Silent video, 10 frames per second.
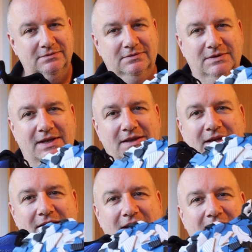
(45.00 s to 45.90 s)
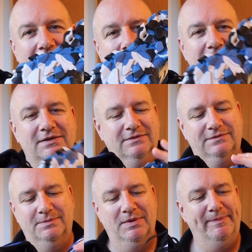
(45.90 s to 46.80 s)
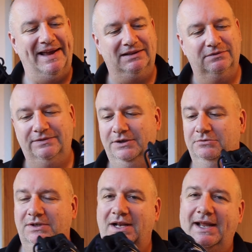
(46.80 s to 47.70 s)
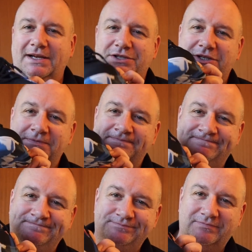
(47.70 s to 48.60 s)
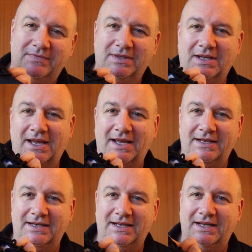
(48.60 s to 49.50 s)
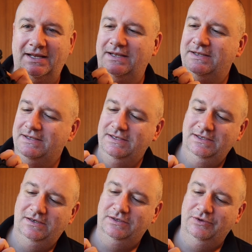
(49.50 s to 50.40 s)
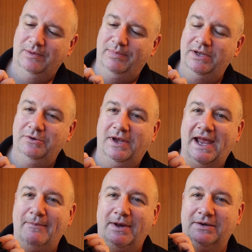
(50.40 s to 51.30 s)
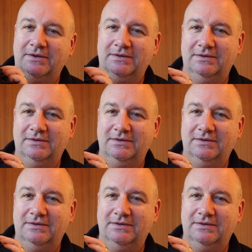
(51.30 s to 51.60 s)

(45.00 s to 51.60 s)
They're the from the Battlefield collection, and I got the blue camo.